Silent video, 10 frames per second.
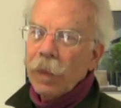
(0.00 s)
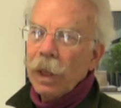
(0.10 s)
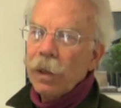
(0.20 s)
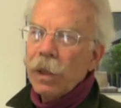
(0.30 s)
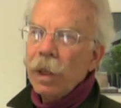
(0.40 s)

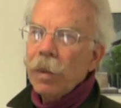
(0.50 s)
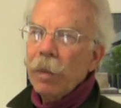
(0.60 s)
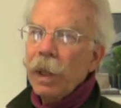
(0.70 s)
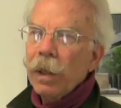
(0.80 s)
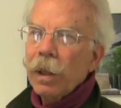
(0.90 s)
it seemed to
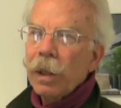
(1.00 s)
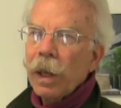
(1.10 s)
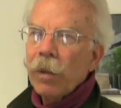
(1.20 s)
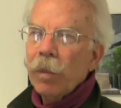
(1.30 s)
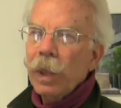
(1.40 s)
me
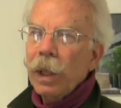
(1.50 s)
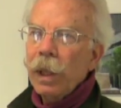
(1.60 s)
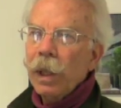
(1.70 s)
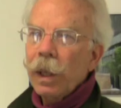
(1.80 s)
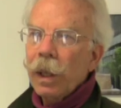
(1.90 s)
that would
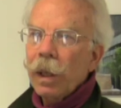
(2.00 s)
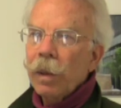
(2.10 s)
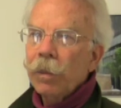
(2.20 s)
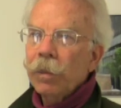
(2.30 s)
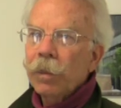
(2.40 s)
be
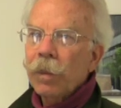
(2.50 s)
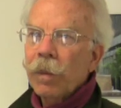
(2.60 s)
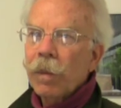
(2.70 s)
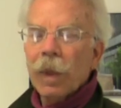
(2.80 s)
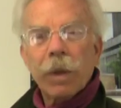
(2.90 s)

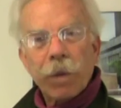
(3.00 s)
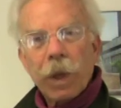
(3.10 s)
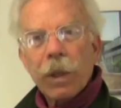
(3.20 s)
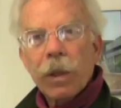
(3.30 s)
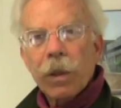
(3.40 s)

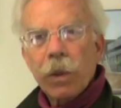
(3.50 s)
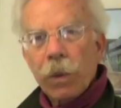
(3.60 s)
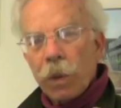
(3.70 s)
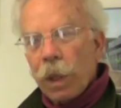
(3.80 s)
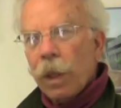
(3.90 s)
fun to